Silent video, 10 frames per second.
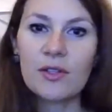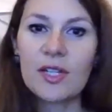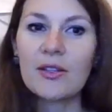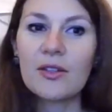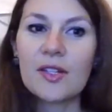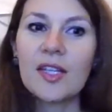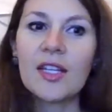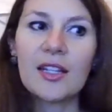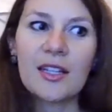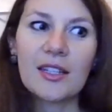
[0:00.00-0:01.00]
to set the
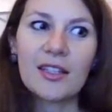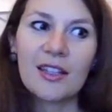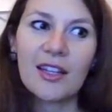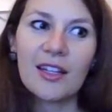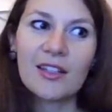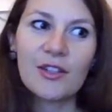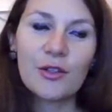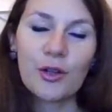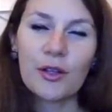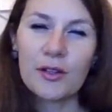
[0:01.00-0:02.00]
scene and
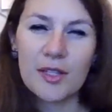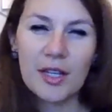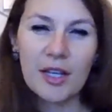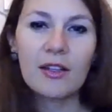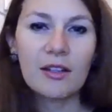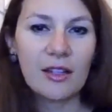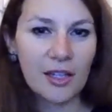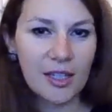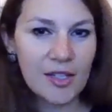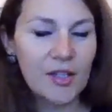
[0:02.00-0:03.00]
to understand
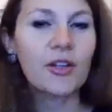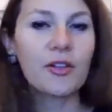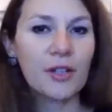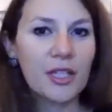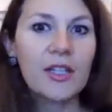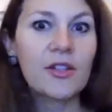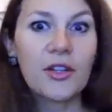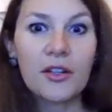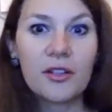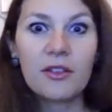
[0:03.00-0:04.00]
the external and
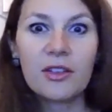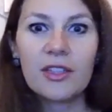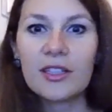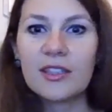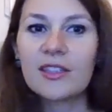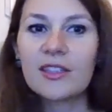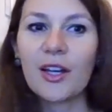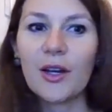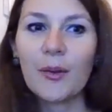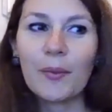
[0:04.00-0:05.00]
internal, and
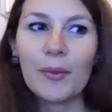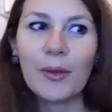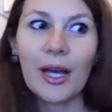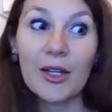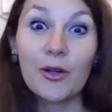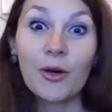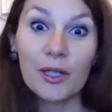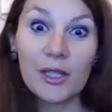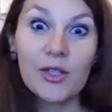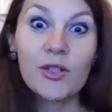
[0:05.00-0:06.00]

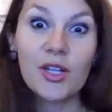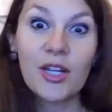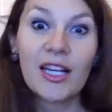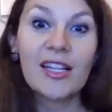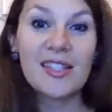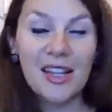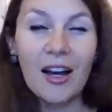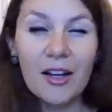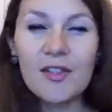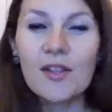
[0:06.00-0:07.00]
acknowledge. It's
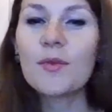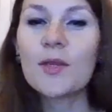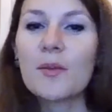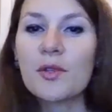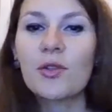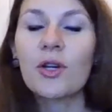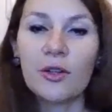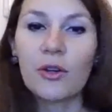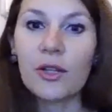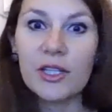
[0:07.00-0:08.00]
hard sometimes to
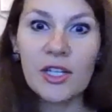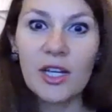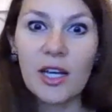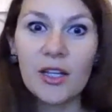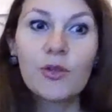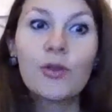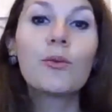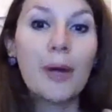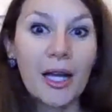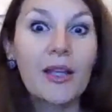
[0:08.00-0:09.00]
acknowledge that
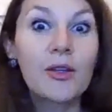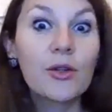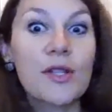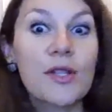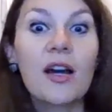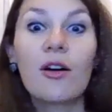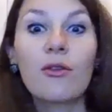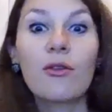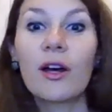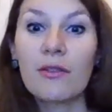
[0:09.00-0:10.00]
you might
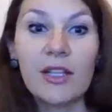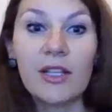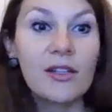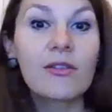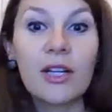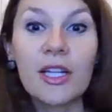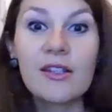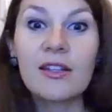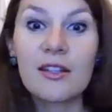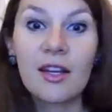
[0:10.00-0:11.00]
yourself have
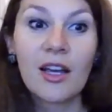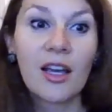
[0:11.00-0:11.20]
integrated,